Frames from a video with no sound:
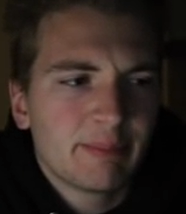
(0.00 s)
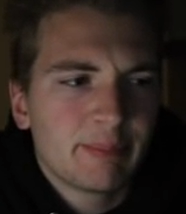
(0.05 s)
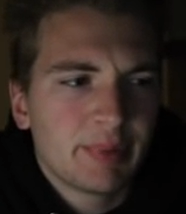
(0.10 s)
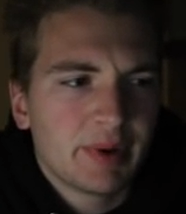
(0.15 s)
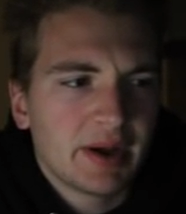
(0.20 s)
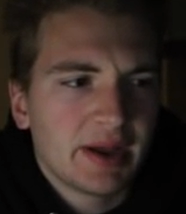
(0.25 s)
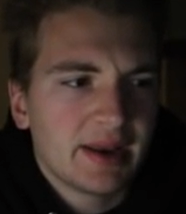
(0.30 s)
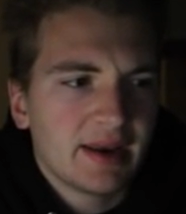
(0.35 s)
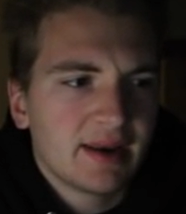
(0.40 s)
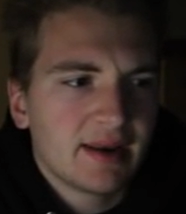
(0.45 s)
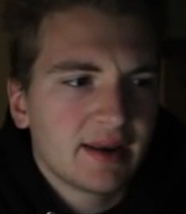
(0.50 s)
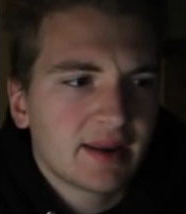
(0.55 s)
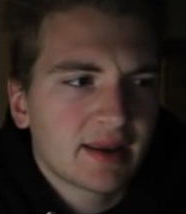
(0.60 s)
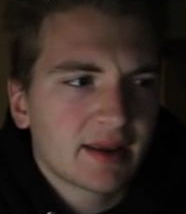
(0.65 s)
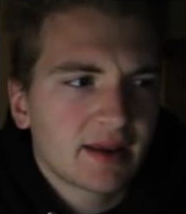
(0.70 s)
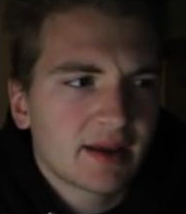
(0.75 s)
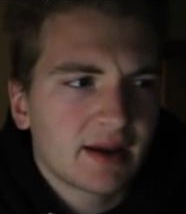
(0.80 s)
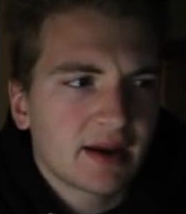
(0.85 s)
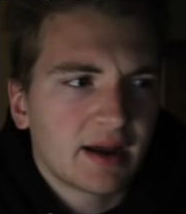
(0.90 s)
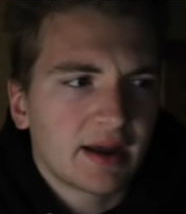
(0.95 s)
But
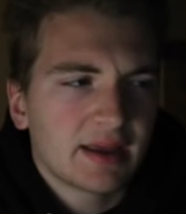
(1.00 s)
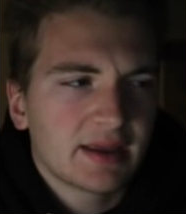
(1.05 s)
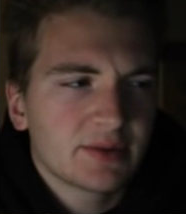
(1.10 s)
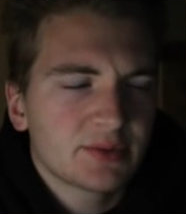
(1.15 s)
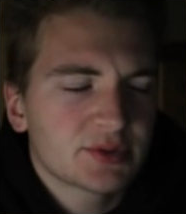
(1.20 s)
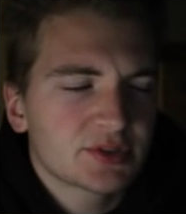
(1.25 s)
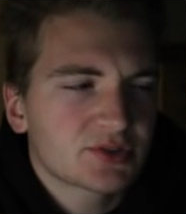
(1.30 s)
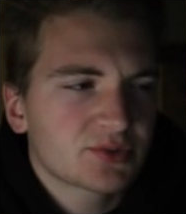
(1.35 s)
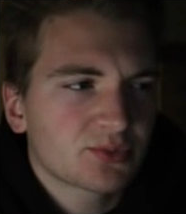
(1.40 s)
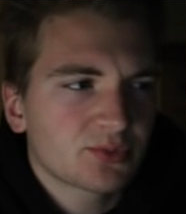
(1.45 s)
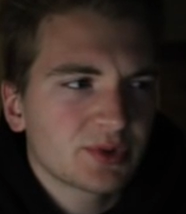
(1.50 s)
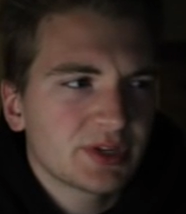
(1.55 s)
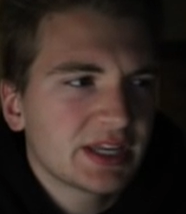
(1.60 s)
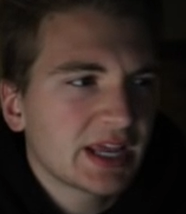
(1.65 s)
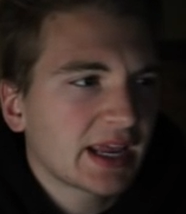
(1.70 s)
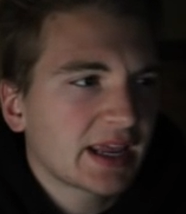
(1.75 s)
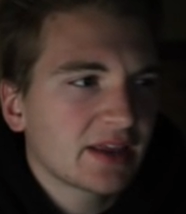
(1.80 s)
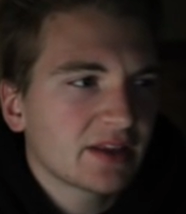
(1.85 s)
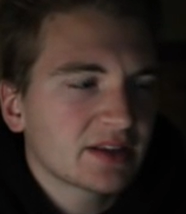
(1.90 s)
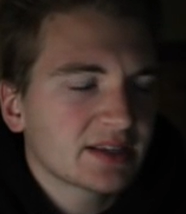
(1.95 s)
uh, it was
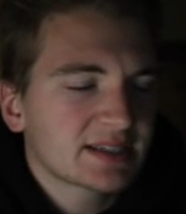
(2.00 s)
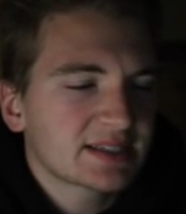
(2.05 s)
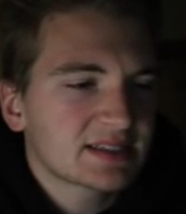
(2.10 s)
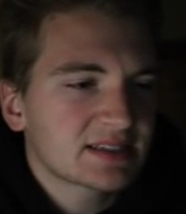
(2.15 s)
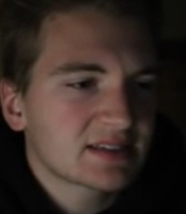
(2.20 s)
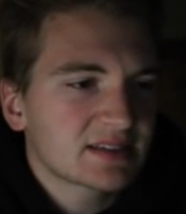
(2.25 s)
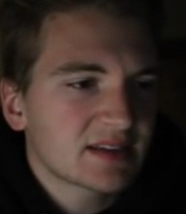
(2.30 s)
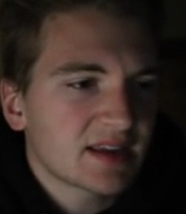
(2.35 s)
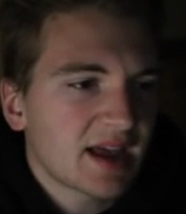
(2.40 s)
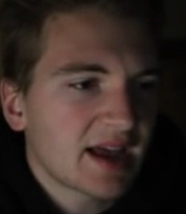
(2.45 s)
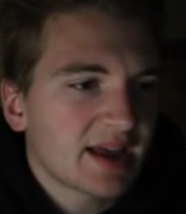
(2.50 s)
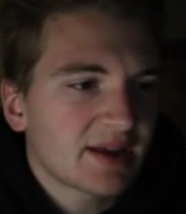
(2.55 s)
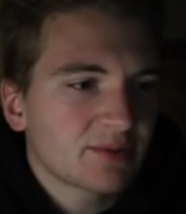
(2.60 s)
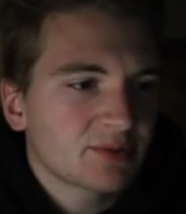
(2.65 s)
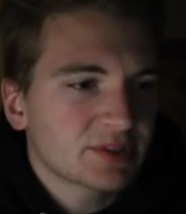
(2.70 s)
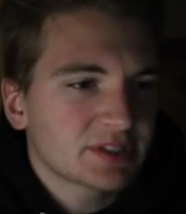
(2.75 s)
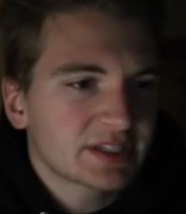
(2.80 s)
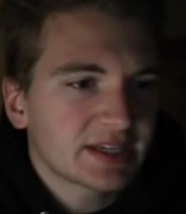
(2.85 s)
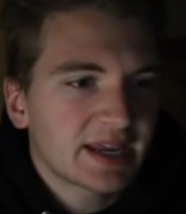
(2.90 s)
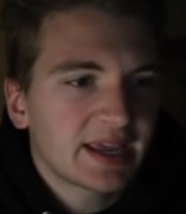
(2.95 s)
ridiculous. I
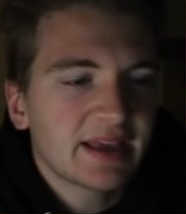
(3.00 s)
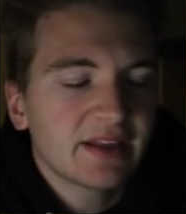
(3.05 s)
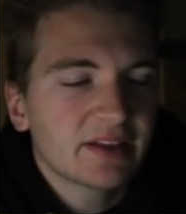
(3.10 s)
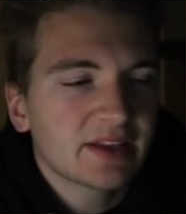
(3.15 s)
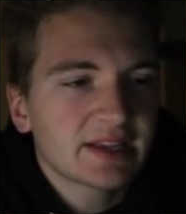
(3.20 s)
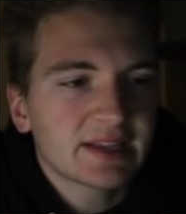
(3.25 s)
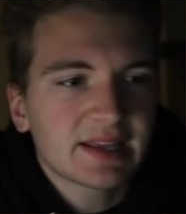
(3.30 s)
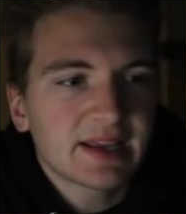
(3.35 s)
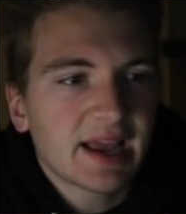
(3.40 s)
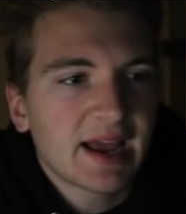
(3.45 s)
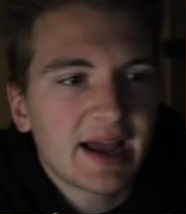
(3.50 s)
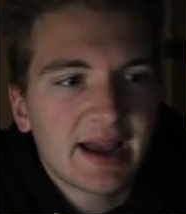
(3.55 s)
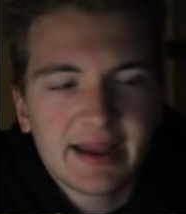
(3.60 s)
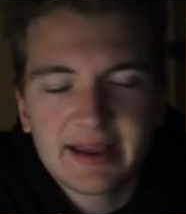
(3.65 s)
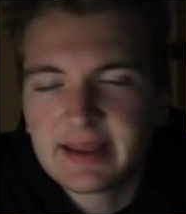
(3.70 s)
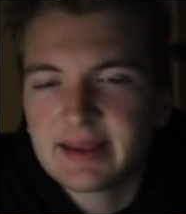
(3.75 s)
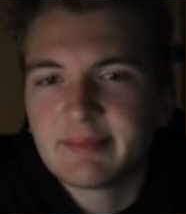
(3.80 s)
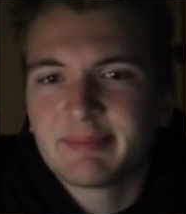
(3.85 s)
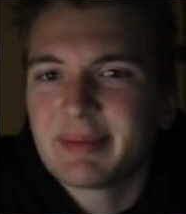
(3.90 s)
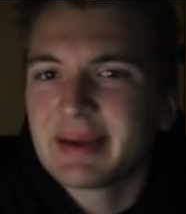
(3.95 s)
was killing the guy,
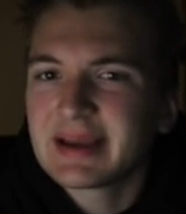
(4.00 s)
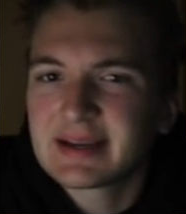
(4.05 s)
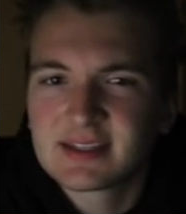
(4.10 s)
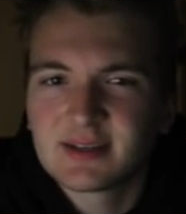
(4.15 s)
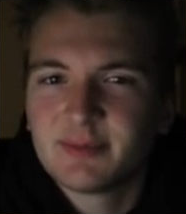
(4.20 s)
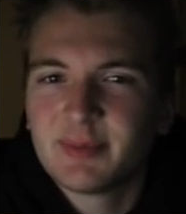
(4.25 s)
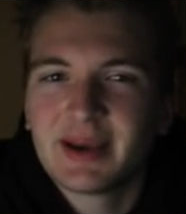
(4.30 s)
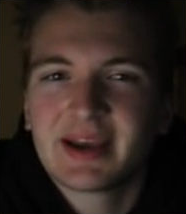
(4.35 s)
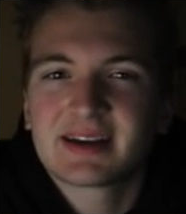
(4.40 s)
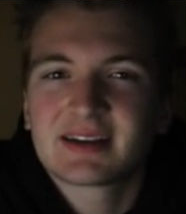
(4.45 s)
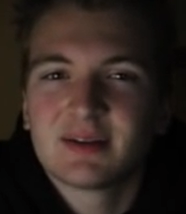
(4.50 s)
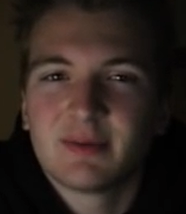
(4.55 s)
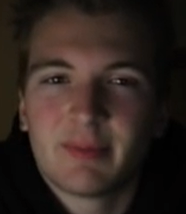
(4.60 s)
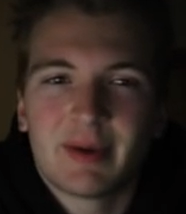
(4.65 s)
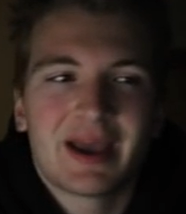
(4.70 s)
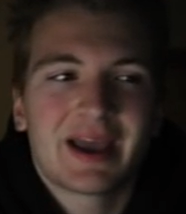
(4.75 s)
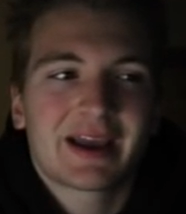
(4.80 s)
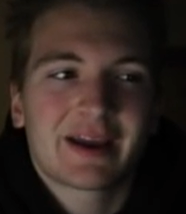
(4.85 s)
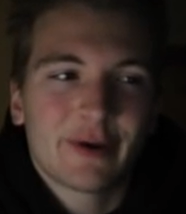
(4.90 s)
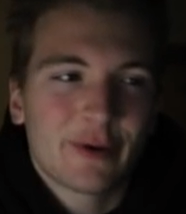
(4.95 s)
I hit back to back to
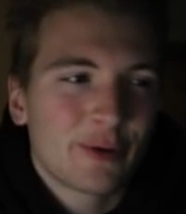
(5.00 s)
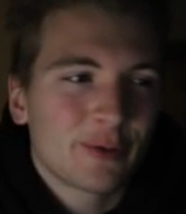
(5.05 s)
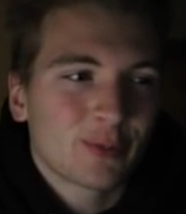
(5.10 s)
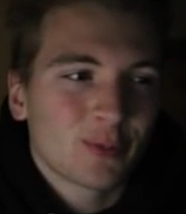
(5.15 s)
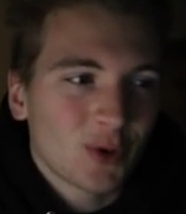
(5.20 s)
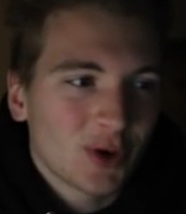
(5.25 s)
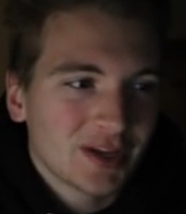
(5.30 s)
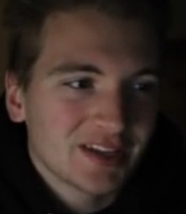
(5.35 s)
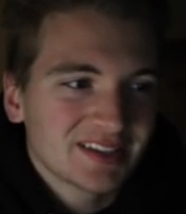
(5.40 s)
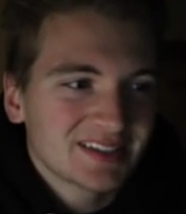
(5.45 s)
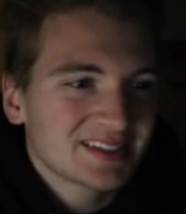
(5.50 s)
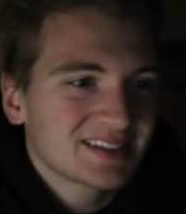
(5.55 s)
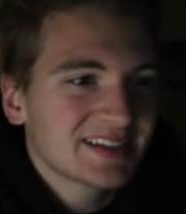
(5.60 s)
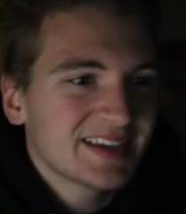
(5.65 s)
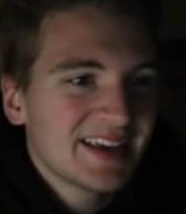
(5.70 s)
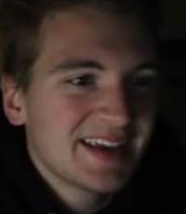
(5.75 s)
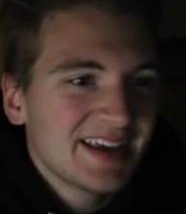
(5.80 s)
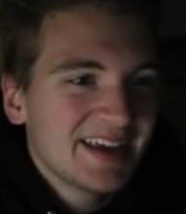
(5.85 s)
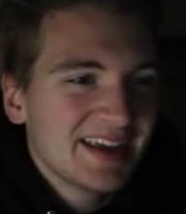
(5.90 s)
back home runs.